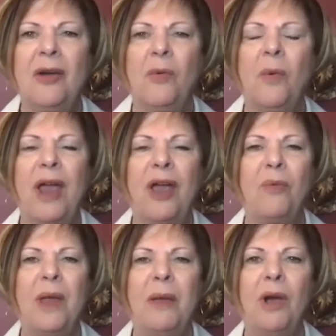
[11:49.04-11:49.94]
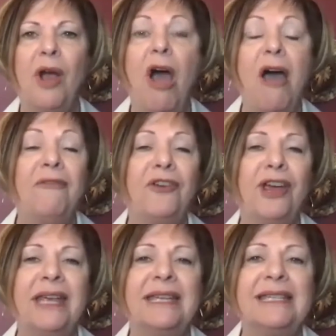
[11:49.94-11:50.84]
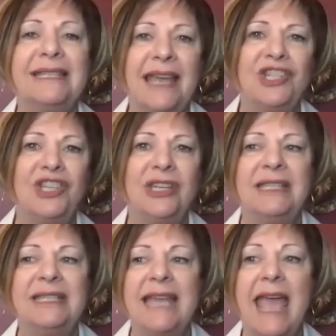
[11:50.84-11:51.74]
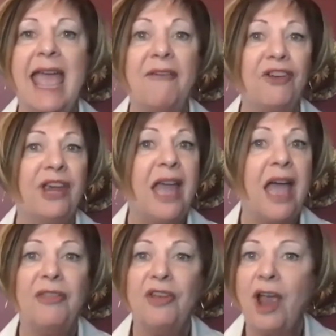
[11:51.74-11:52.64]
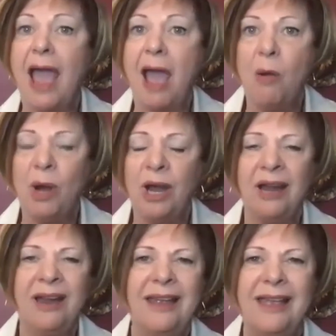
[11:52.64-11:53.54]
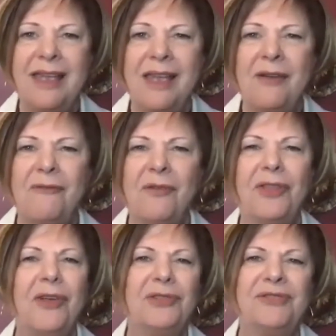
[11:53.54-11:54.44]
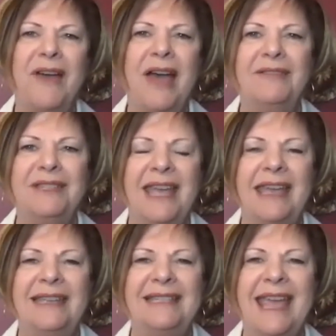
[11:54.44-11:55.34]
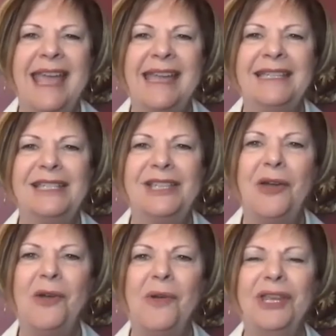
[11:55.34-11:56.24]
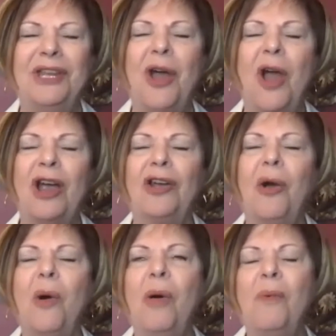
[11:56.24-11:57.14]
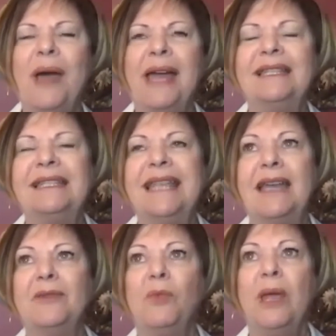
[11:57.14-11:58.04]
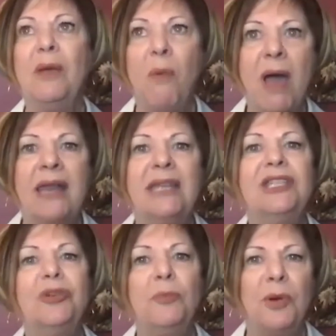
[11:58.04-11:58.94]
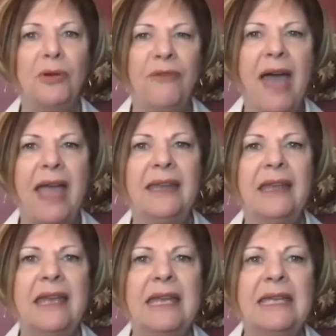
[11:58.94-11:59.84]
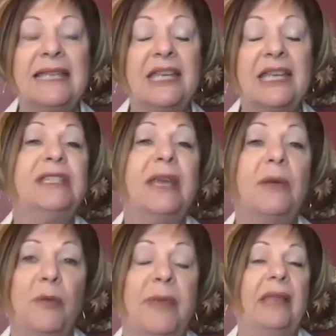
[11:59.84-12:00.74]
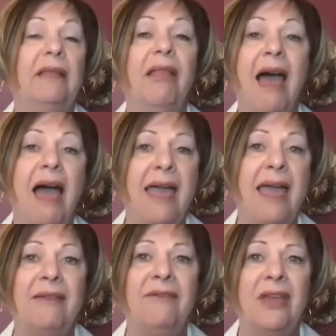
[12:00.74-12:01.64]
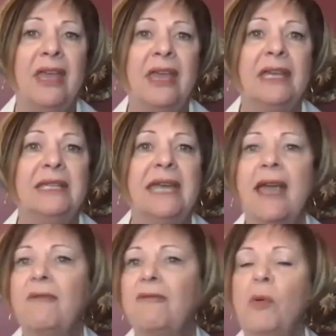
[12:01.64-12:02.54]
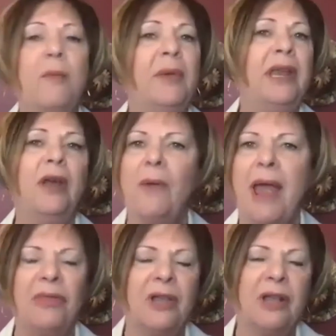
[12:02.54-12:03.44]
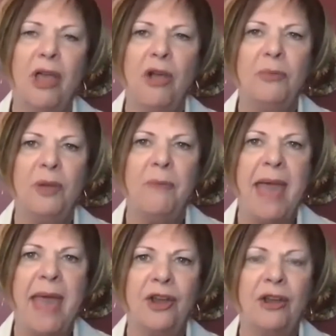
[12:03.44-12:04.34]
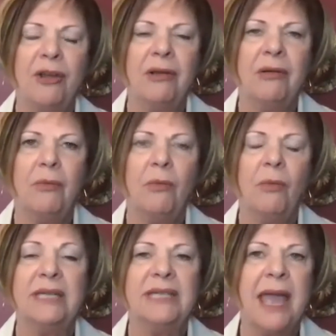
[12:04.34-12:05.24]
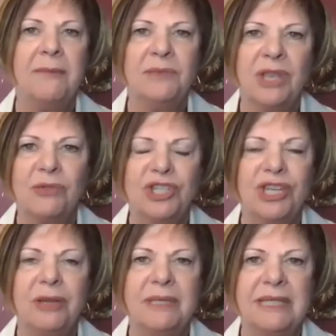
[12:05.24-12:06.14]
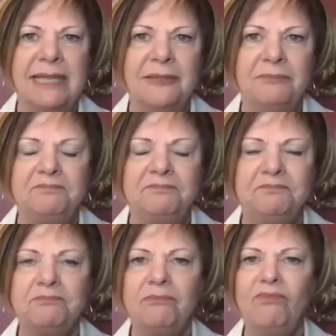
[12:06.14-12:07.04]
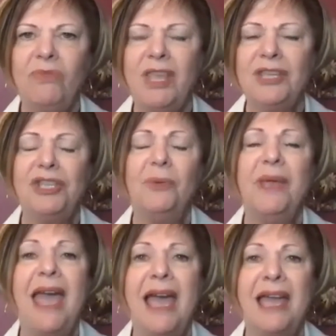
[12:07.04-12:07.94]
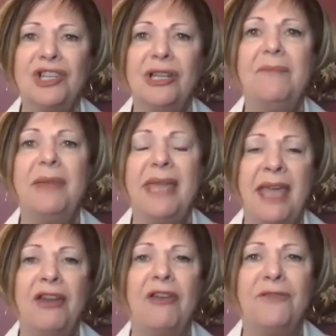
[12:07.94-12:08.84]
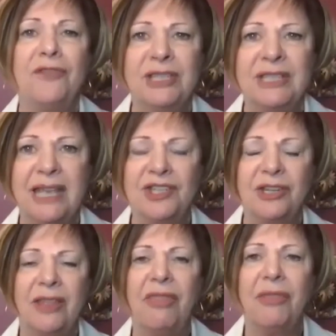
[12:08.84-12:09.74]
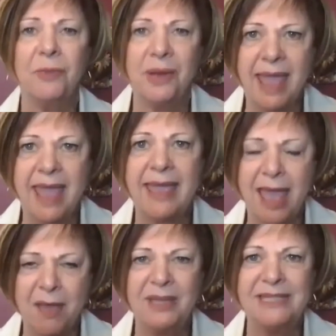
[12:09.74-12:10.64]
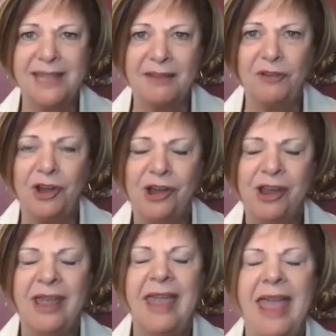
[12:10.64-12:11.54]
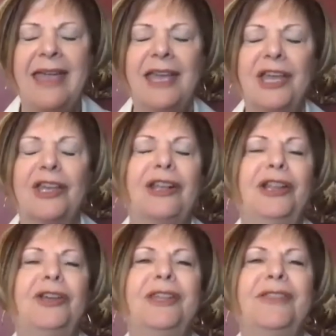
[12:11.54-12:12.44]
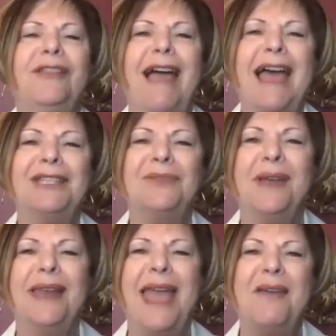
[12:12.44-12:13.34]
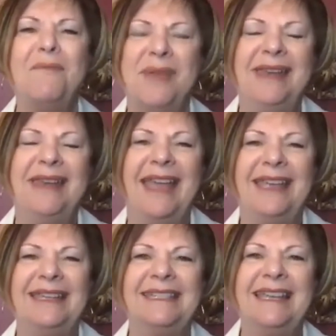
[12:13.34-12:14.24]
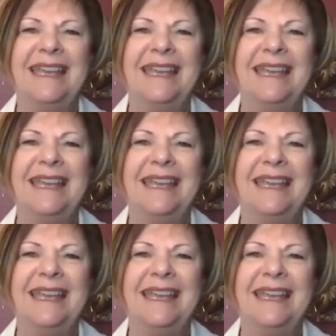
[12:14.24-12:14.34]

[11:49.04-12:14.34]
where we were offering sessions every other hour for those 5 days. And so, you know, our goal was that we wanted to provide sessions that would live to every woman around the globe, no matter what time zone she was in. So we actually began our first session at 3 a.m. in Denver and concluded the last one at midnight.